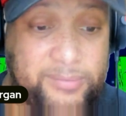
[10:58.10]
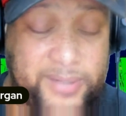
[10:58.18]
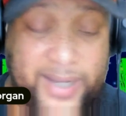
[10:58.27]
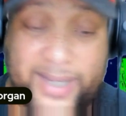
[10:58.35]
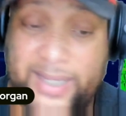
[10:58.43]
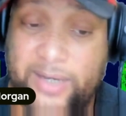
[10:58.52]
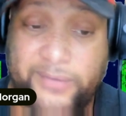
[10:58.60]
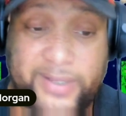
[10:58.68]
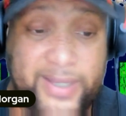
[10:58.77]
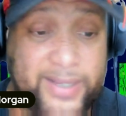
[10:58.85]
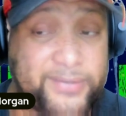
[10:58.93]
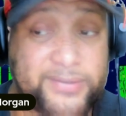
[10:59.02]
but I get
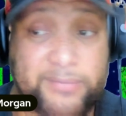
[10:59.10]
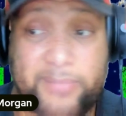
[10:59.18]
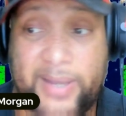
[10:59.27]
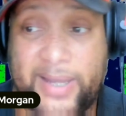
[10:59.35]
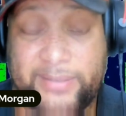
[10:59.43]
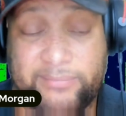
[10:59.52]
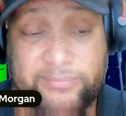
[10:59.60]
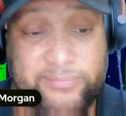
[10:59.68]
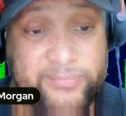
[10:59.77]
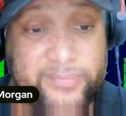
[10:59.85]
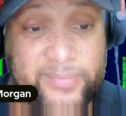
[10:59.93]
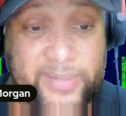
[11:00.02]
everything else about it.
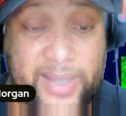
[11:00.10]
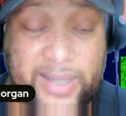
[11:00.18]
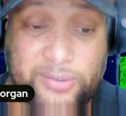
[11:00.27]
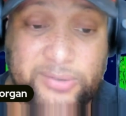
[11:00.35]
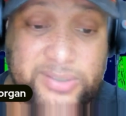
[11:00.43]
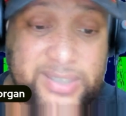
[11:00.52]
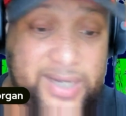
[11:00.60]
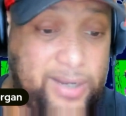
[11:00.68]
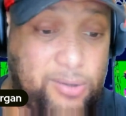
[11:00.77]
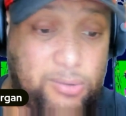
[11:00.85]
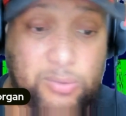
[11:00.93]
I know she ain't going